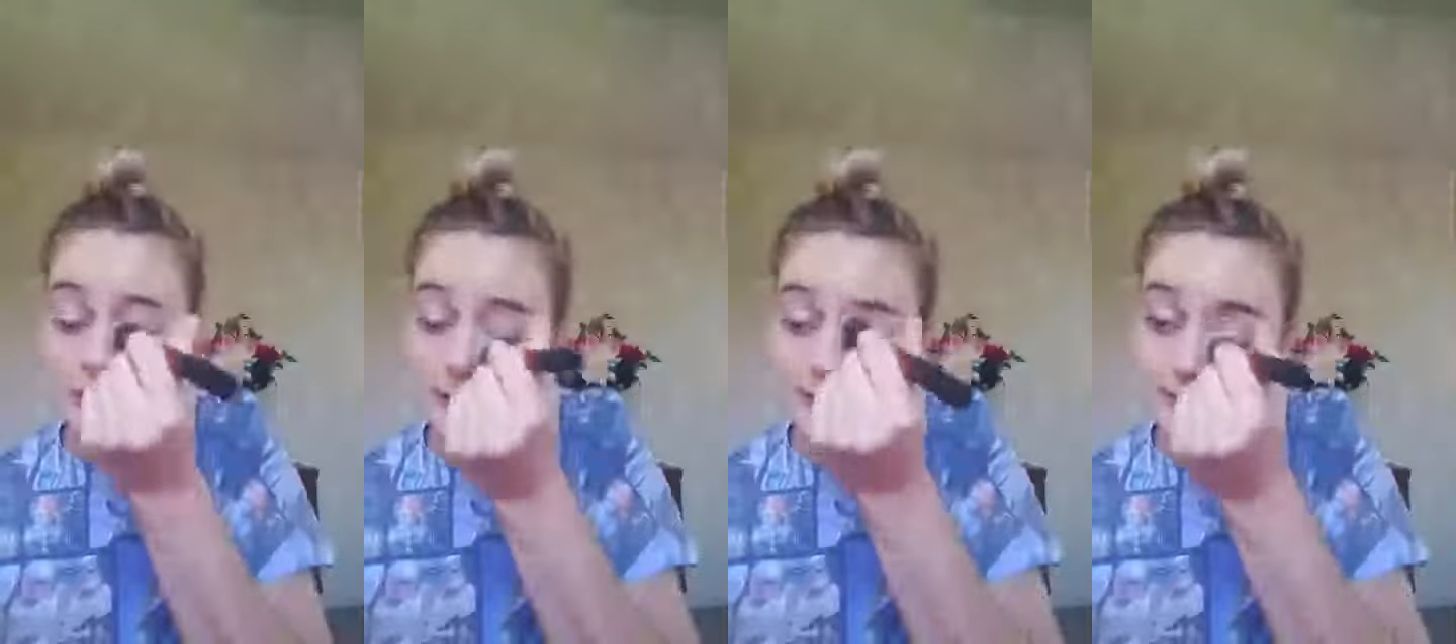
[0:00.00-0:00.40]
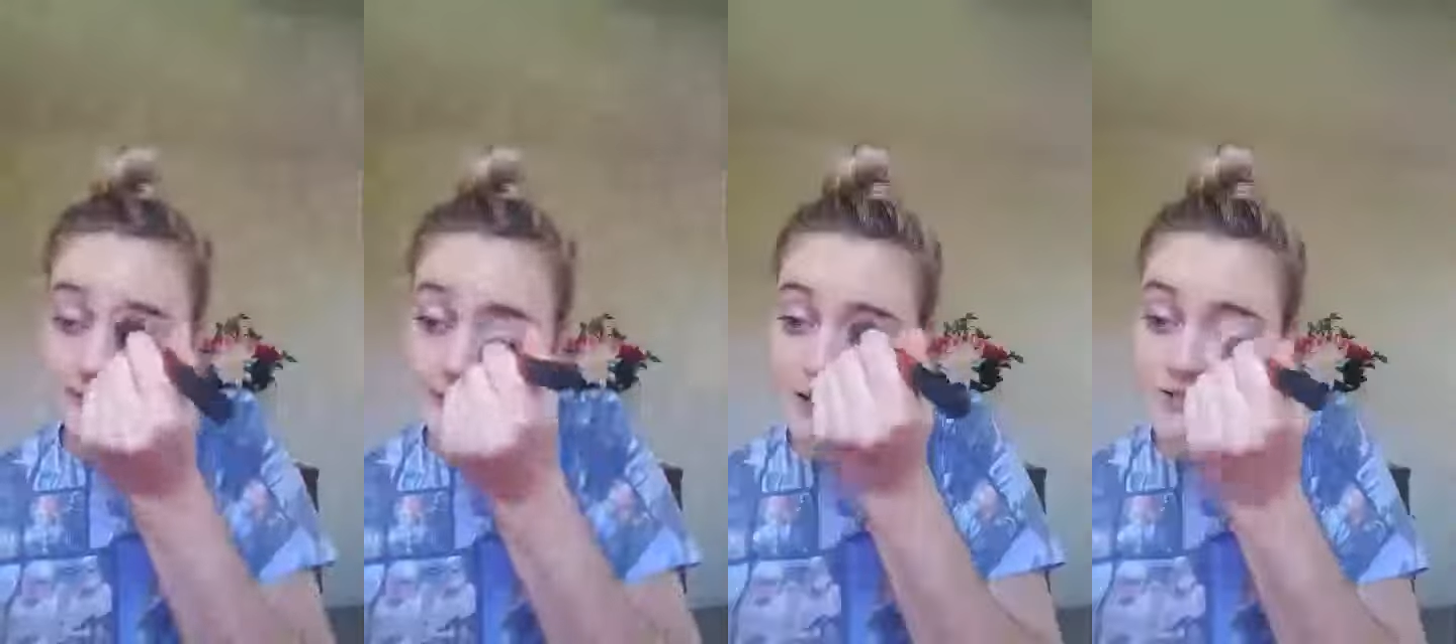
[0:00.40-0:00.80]

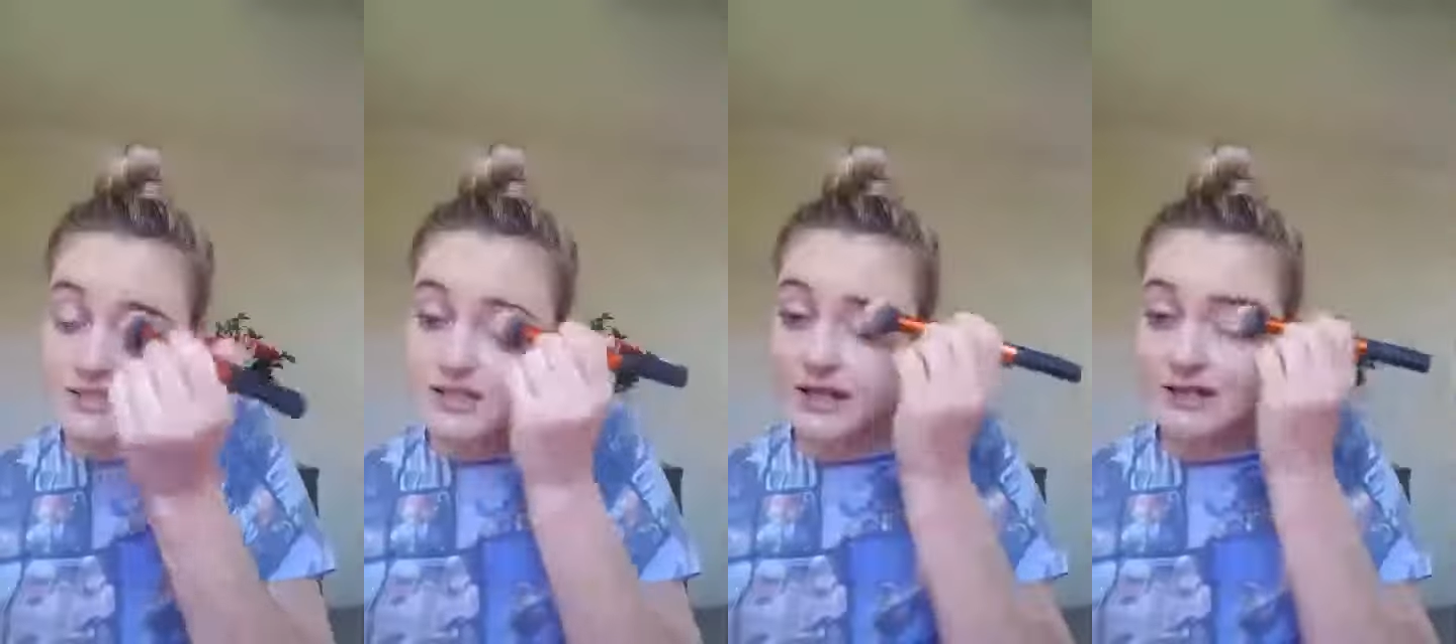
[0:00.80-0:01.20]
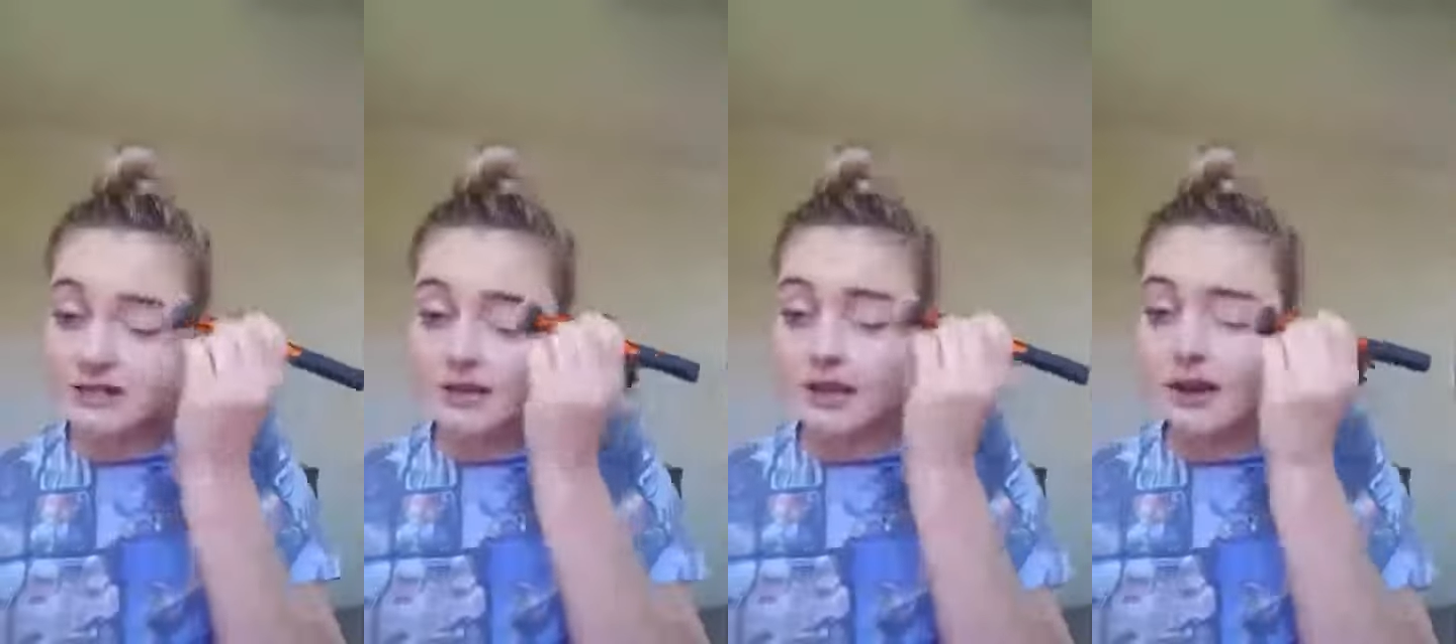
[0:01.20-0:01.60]
eyelid there just to
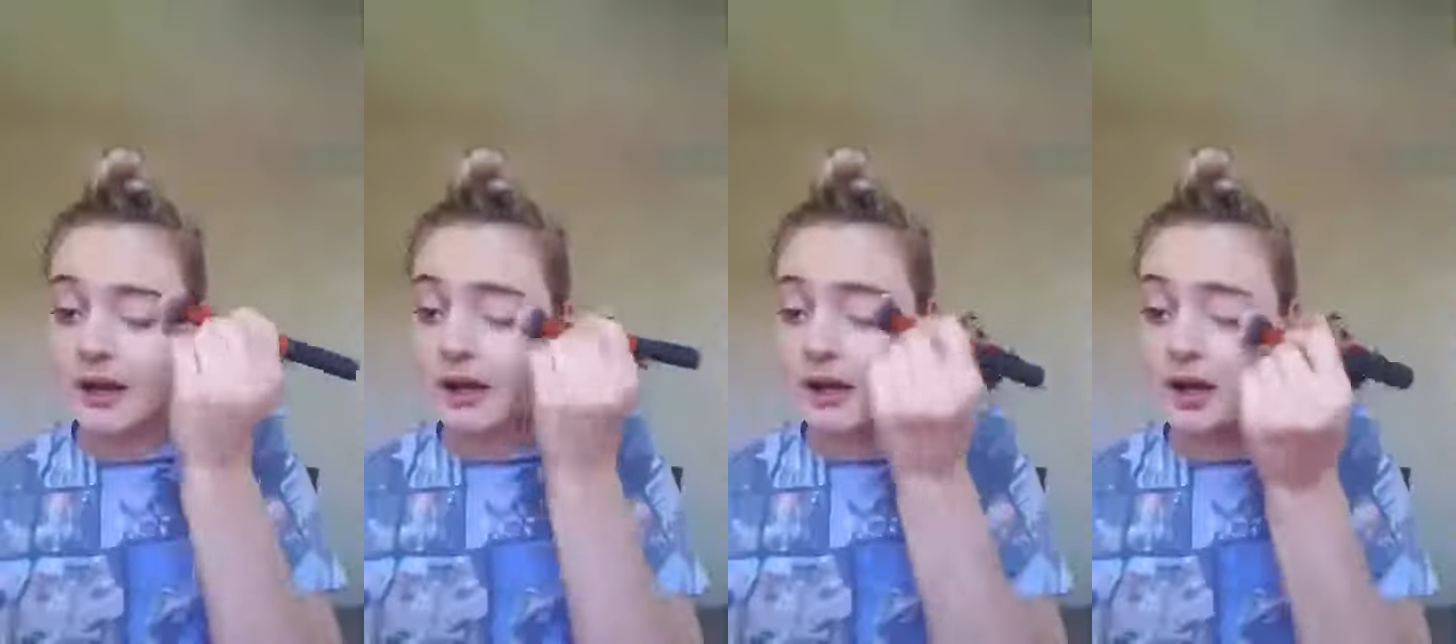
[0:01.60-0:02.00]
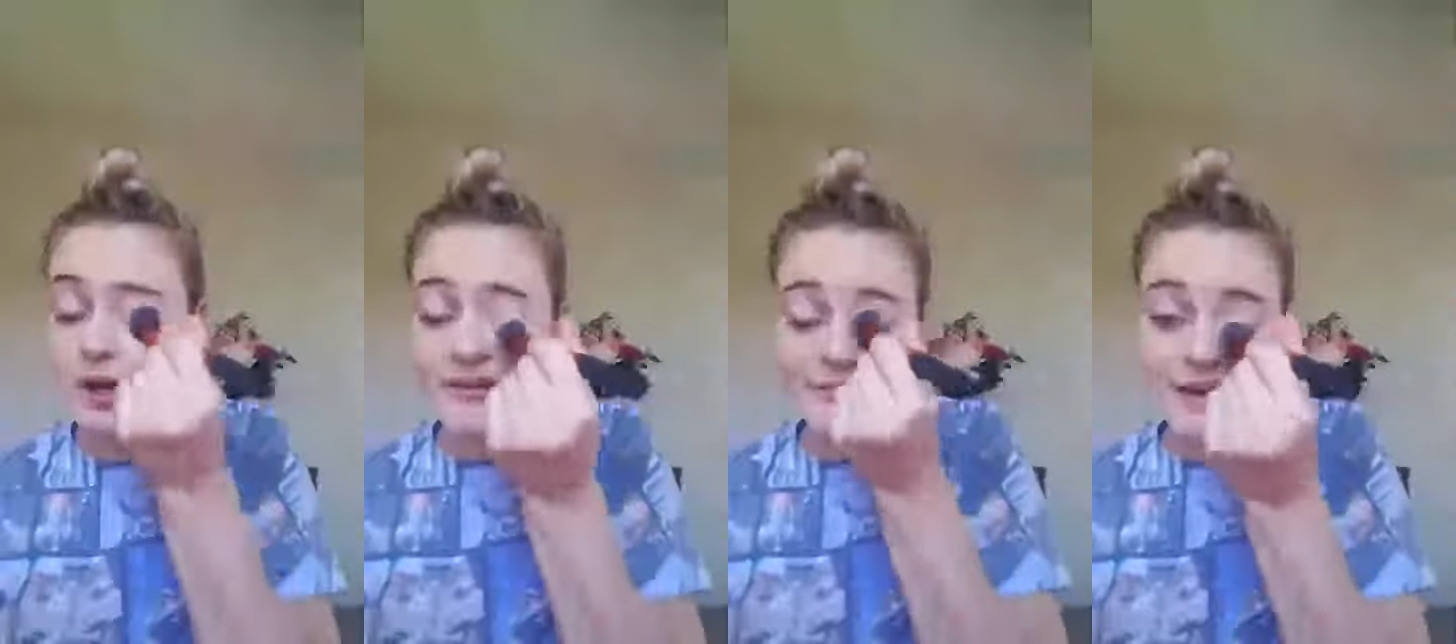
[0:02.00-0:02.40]
cancel out any
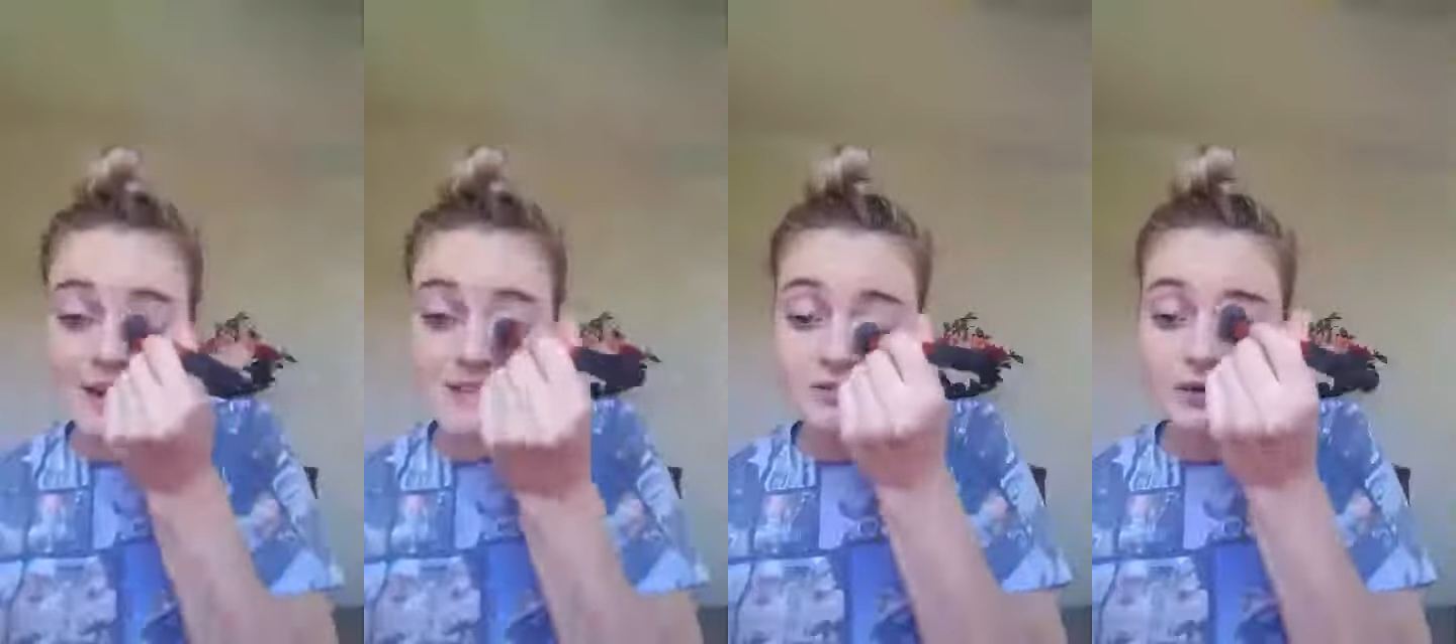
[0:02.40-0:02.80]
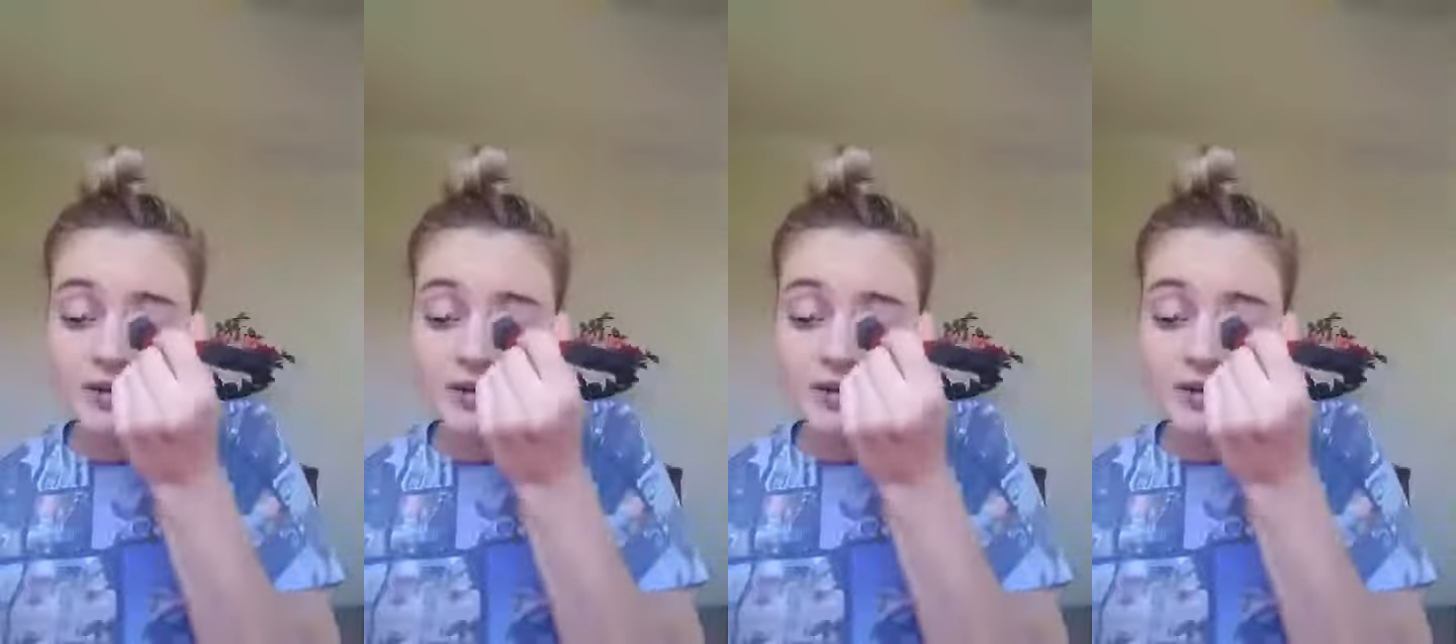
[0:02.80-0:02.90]
veins and